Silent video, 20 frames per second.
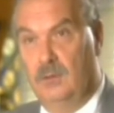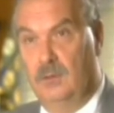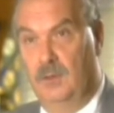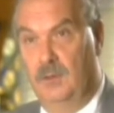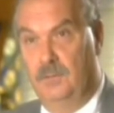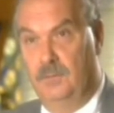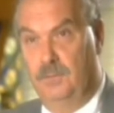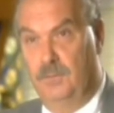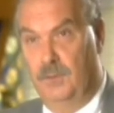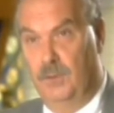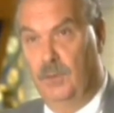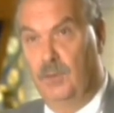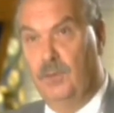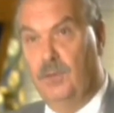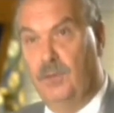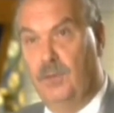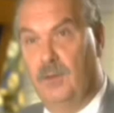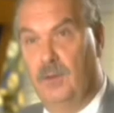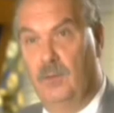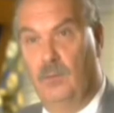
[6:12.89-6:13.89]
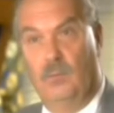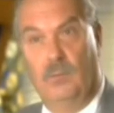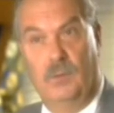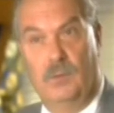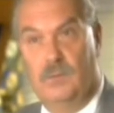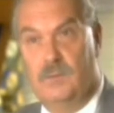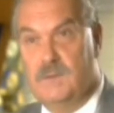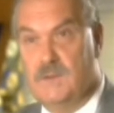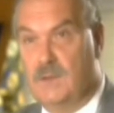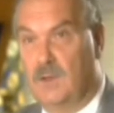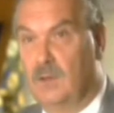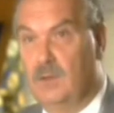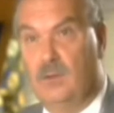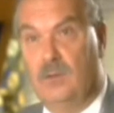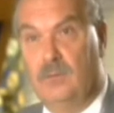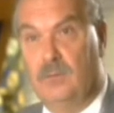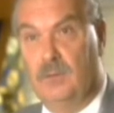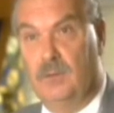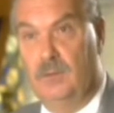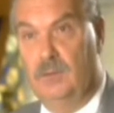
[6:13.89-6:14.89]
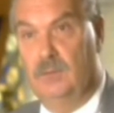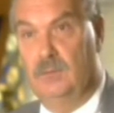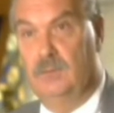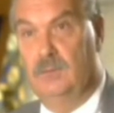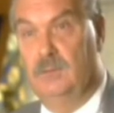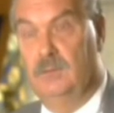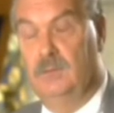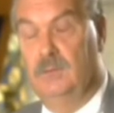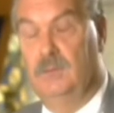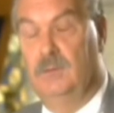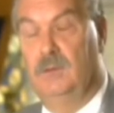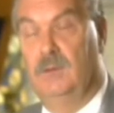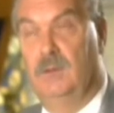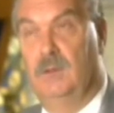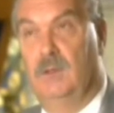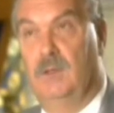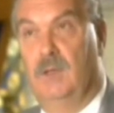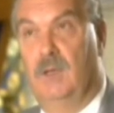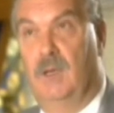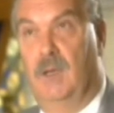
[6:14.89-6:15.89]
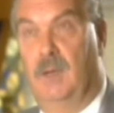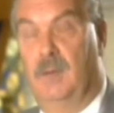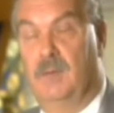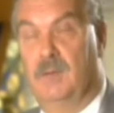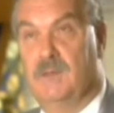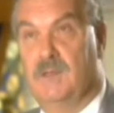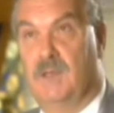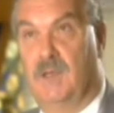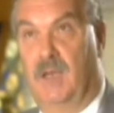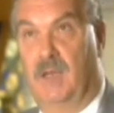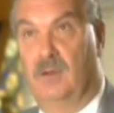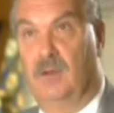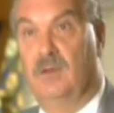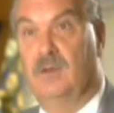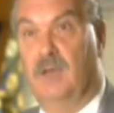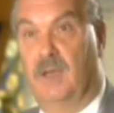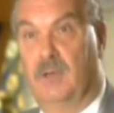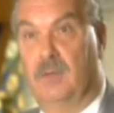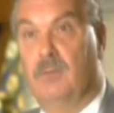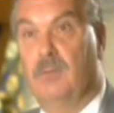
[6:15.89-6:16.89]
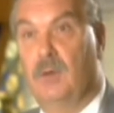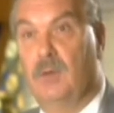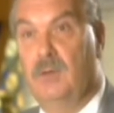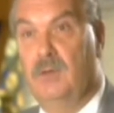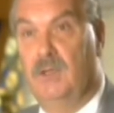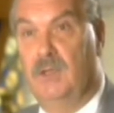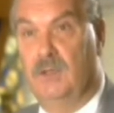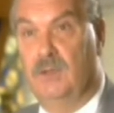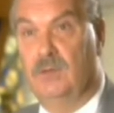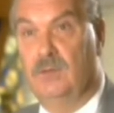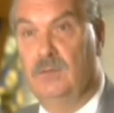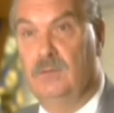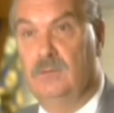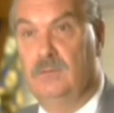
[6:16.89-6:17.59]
and filth and wounds all over, and I looked like roadkill.